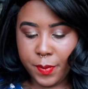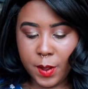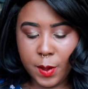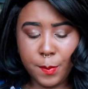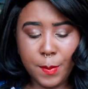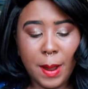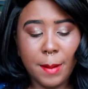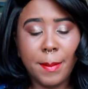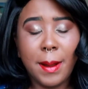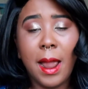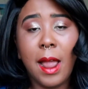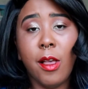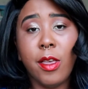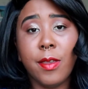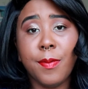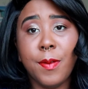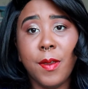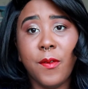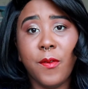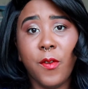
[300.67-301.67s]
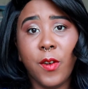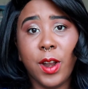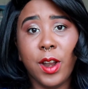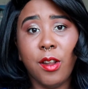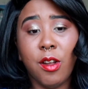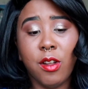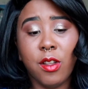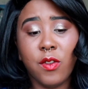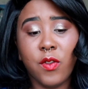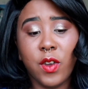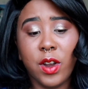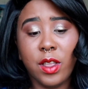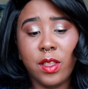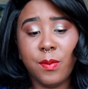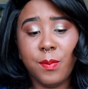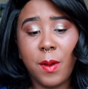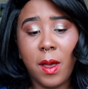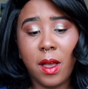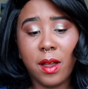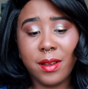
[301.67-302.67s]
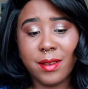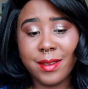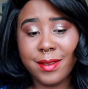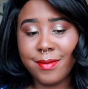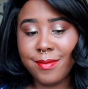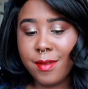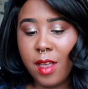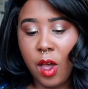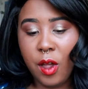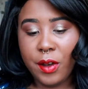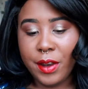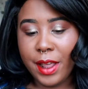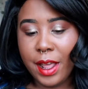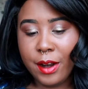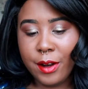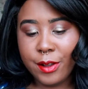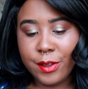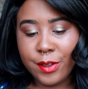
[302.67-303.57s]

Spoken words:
Remember, I only spent $40 for this box altogether.